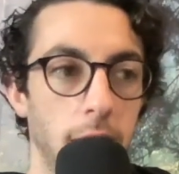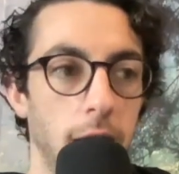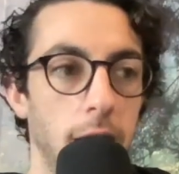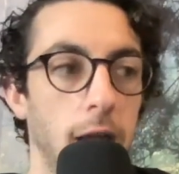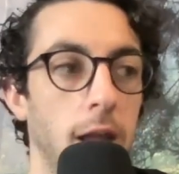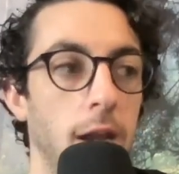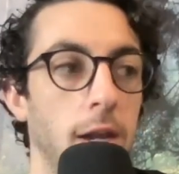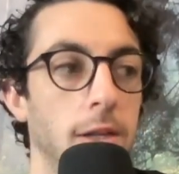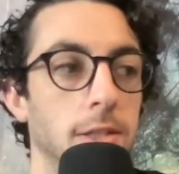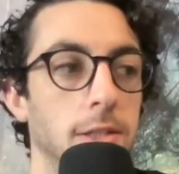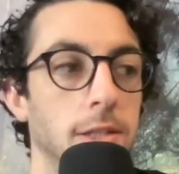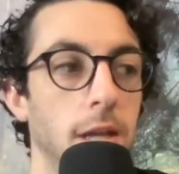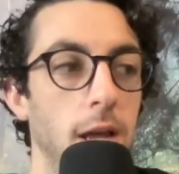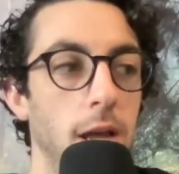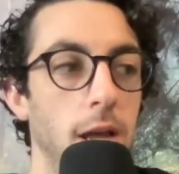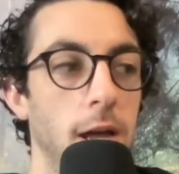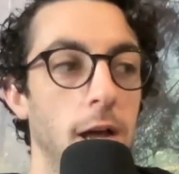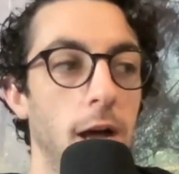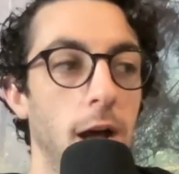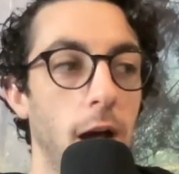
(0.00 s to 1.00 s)
And
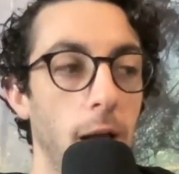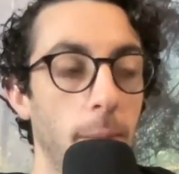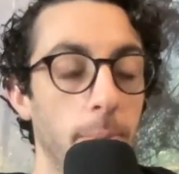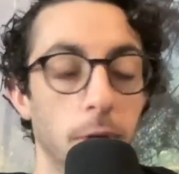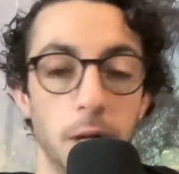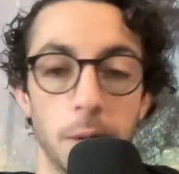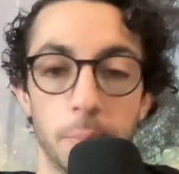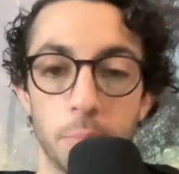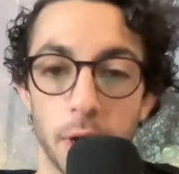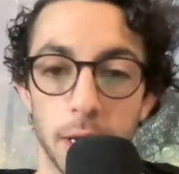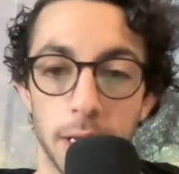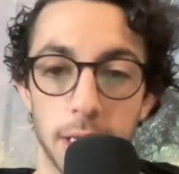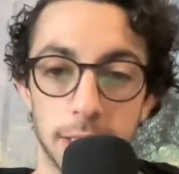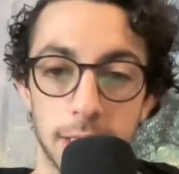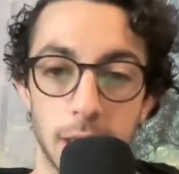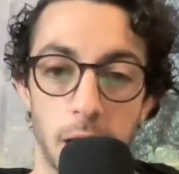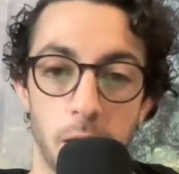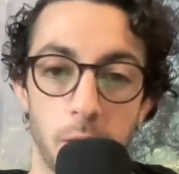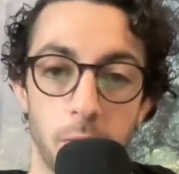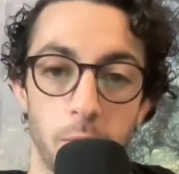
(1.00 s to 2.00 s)
I'm going to break it
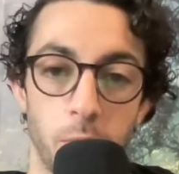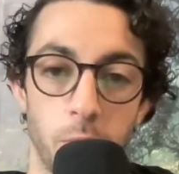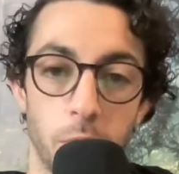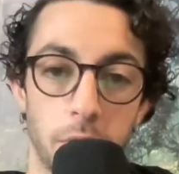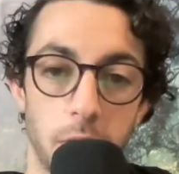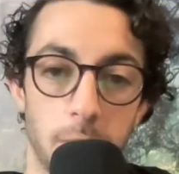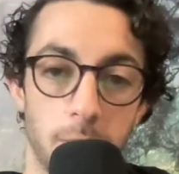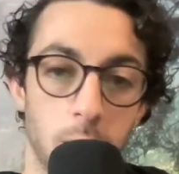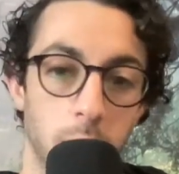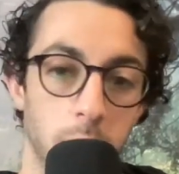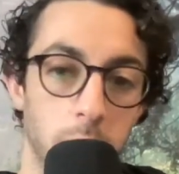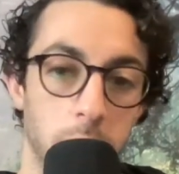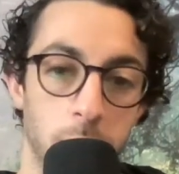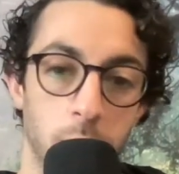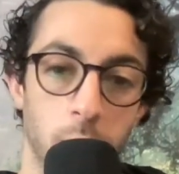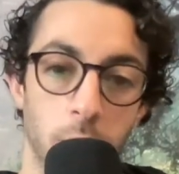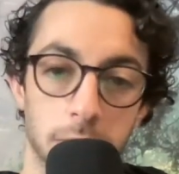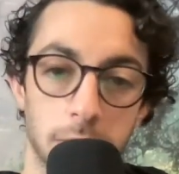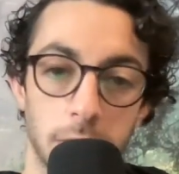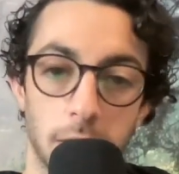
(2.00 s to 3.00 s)
down with a more
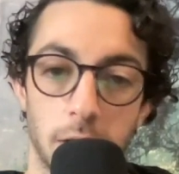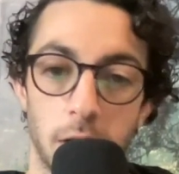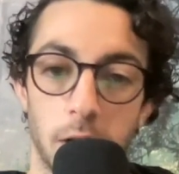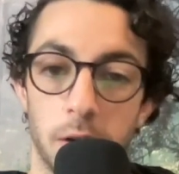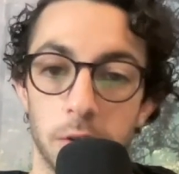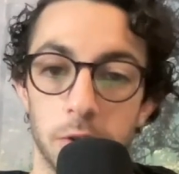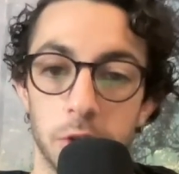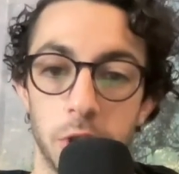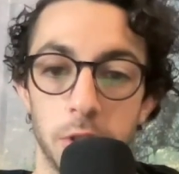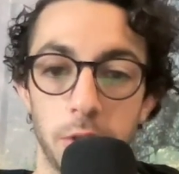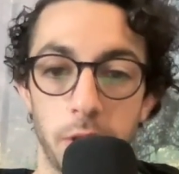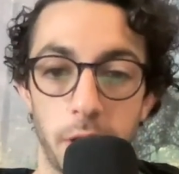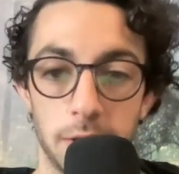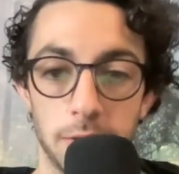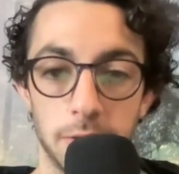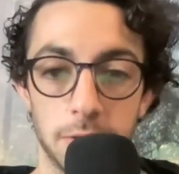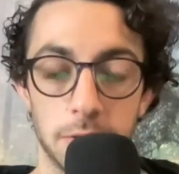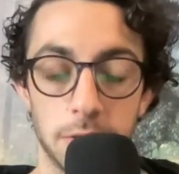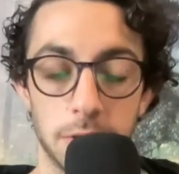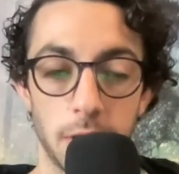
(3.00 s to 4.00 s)
sports psychology
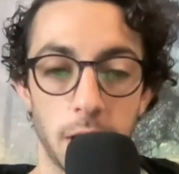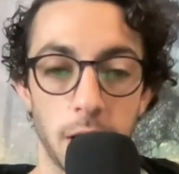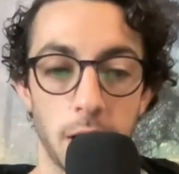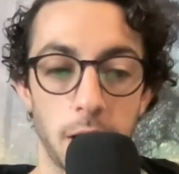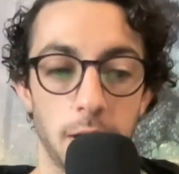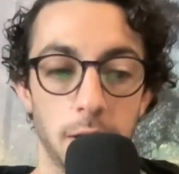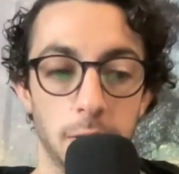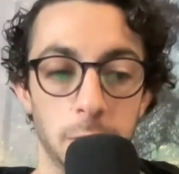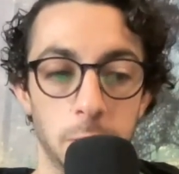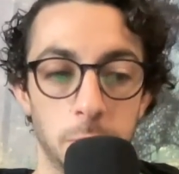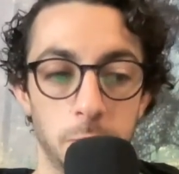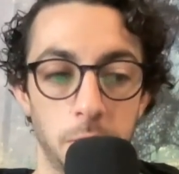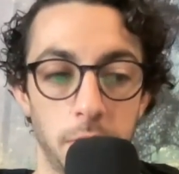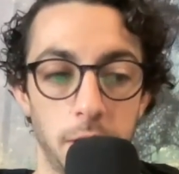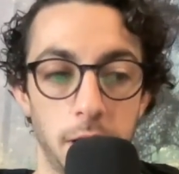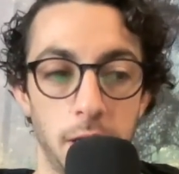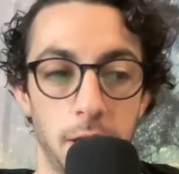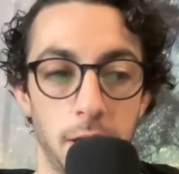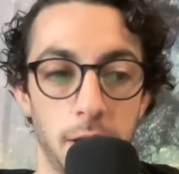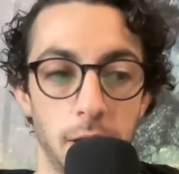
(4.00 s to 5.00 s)
lens and
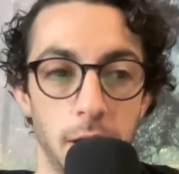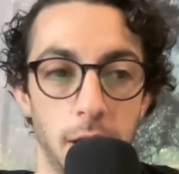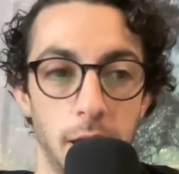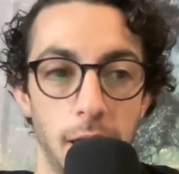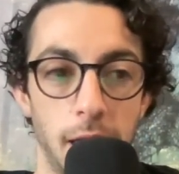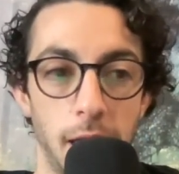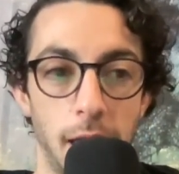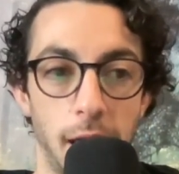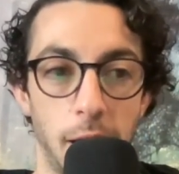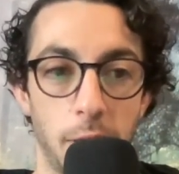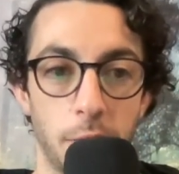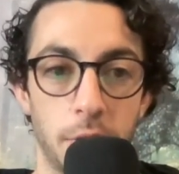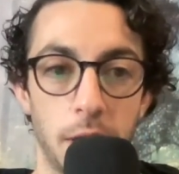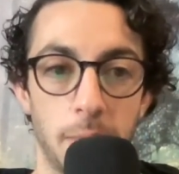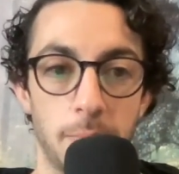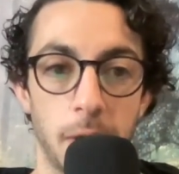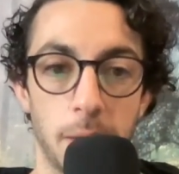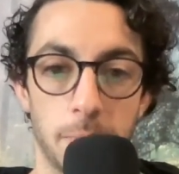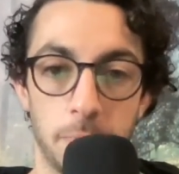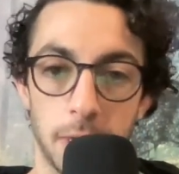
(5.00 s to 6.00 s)
explain how they
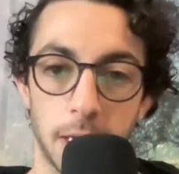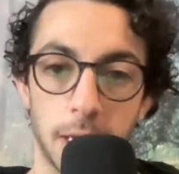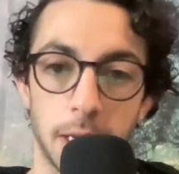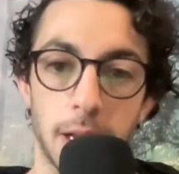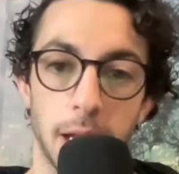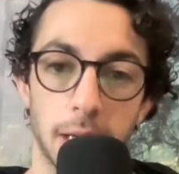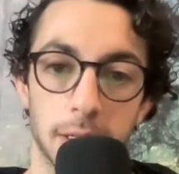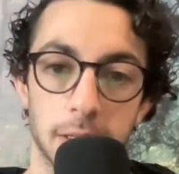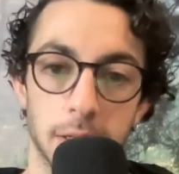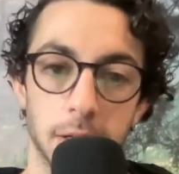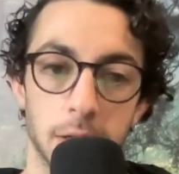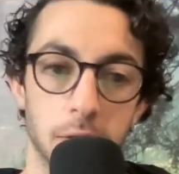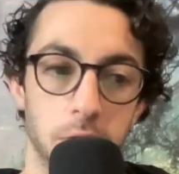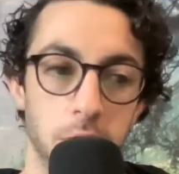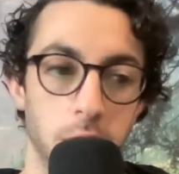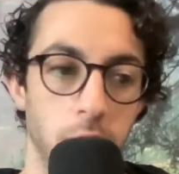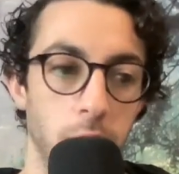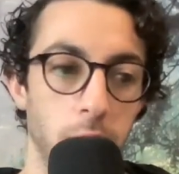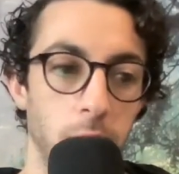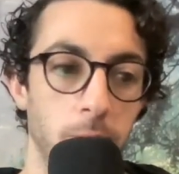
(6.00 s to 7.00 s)
might be connected
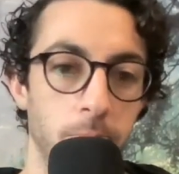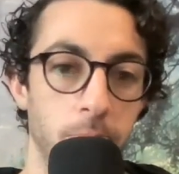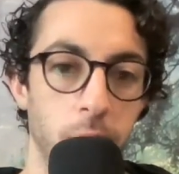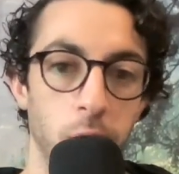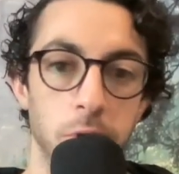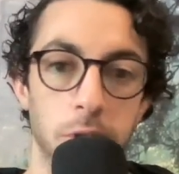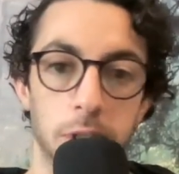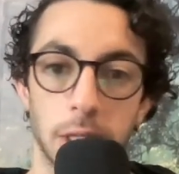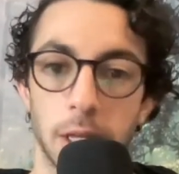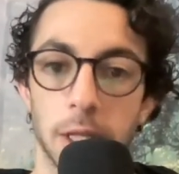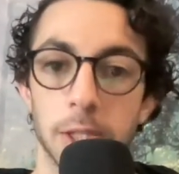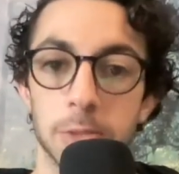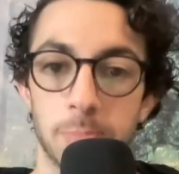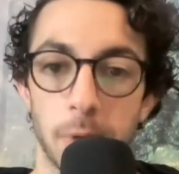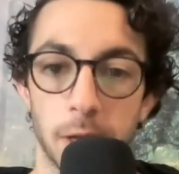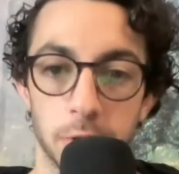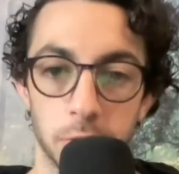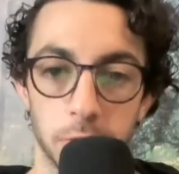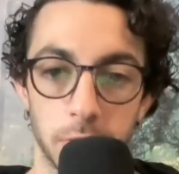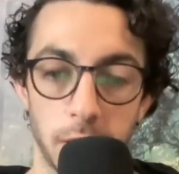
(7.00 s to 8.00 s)
to boosting his
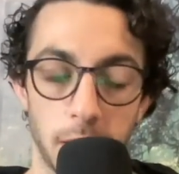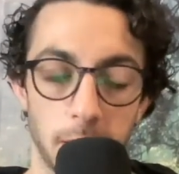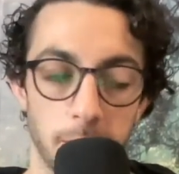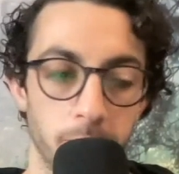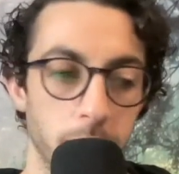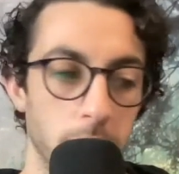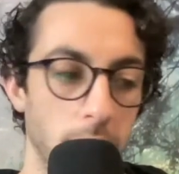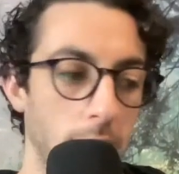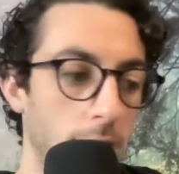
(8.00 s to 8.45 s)
mental game.